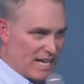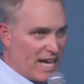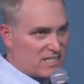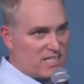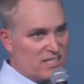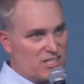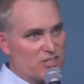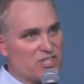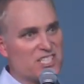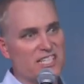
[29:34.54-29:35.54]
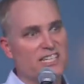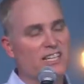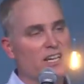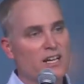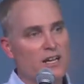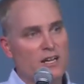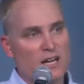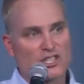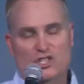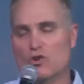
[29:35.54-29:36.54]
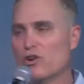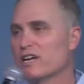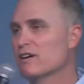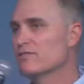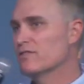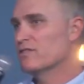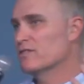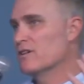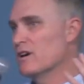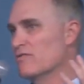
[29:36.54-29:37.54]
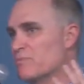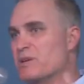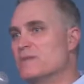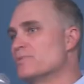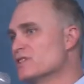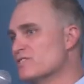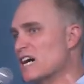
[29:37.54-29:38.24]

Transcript: of the Exodus, you see a story of, of the people